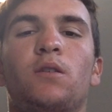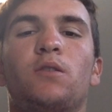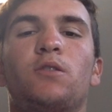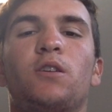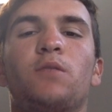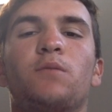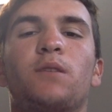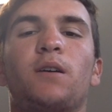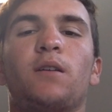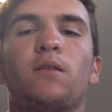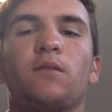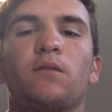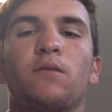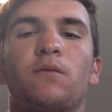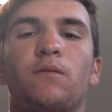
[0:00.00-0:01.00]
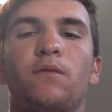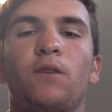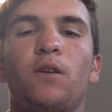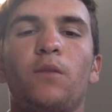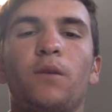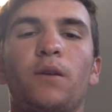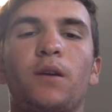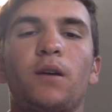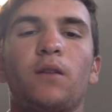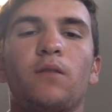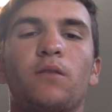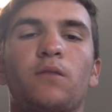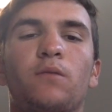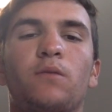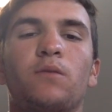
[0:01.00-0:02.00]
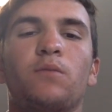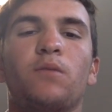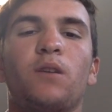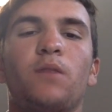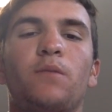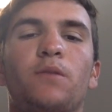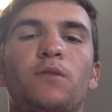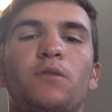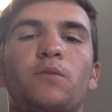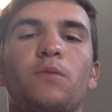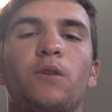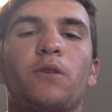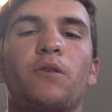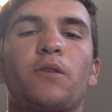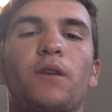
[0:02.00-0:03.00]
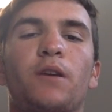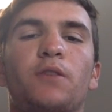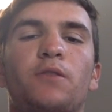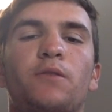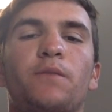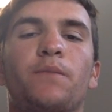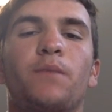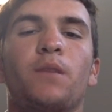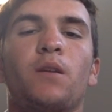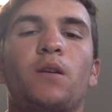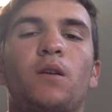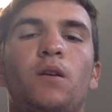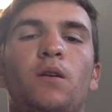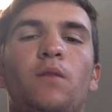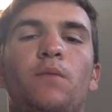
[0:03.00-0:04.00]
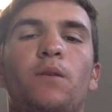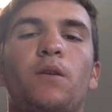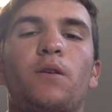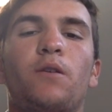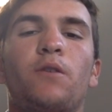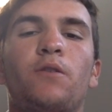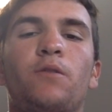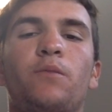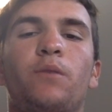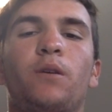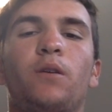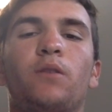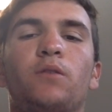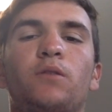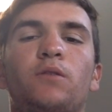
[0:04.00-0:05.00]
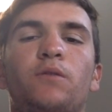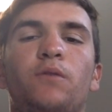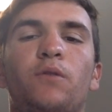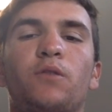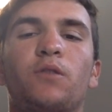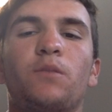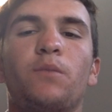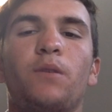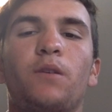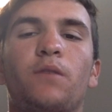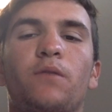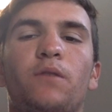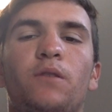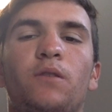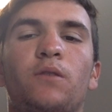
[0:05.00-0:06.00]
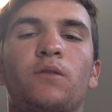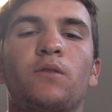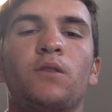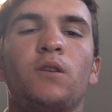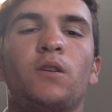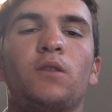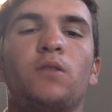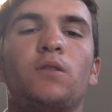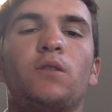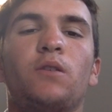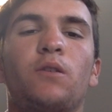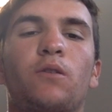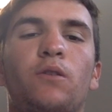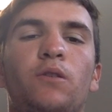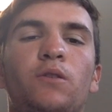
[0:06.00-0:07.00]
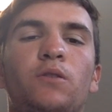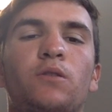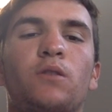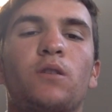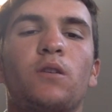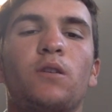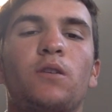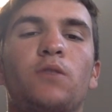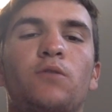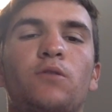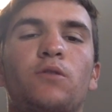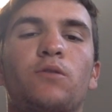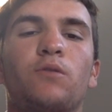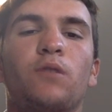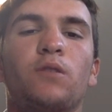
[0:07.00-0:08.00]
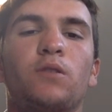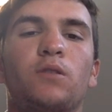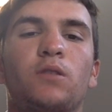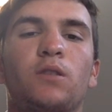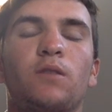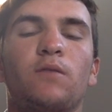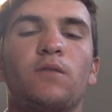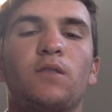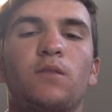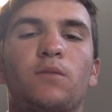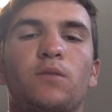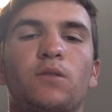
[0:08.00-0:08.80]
James Callaghan. Followed by Callaghan was Prime Minister Margaret Thatcher. But her new policies forced the Bank of England to increase interest rates to 17%.